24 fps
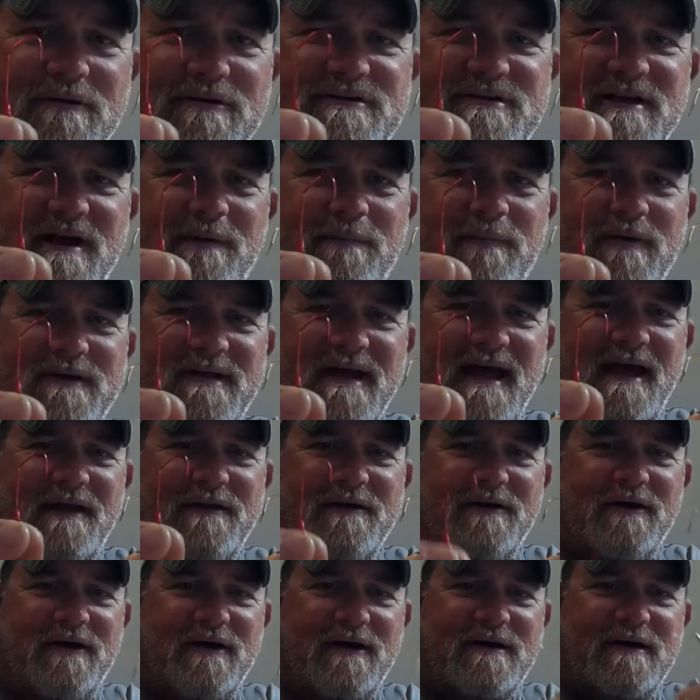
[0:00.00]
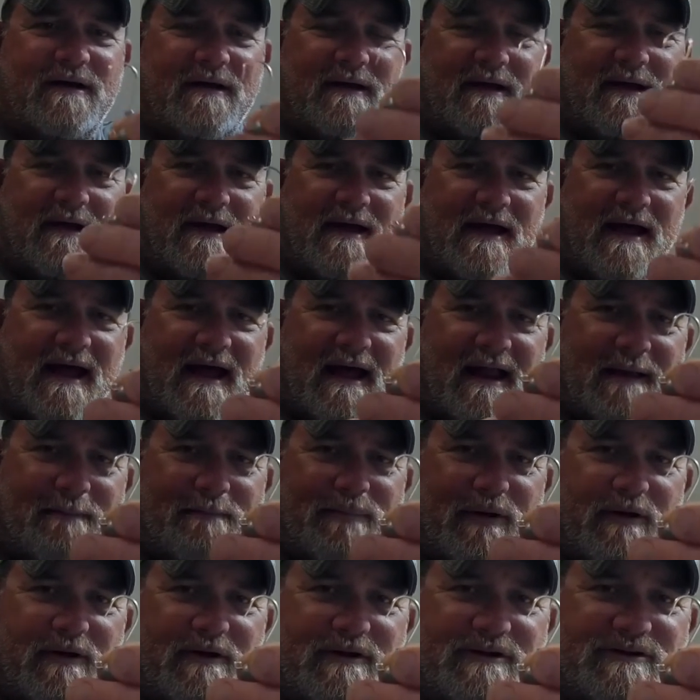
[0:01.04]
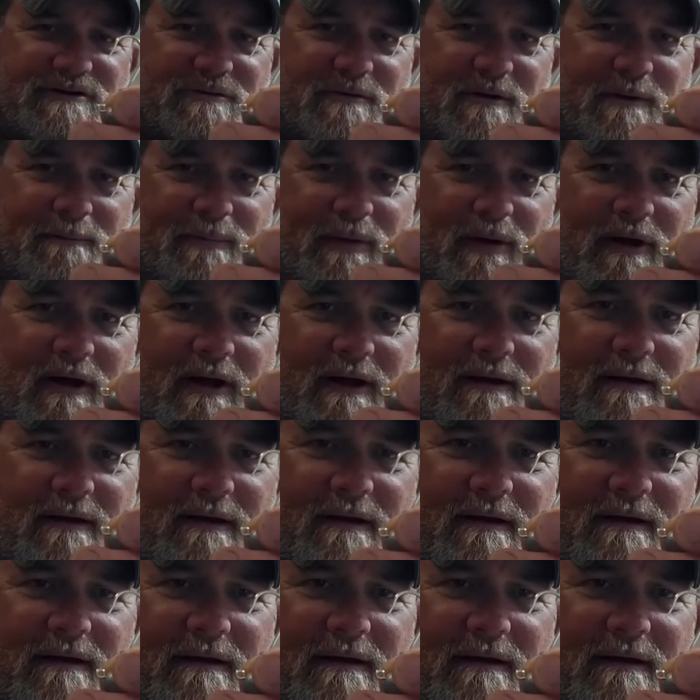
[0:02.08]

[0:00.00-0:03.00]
or something with that hook, and I'm putting a shrimp on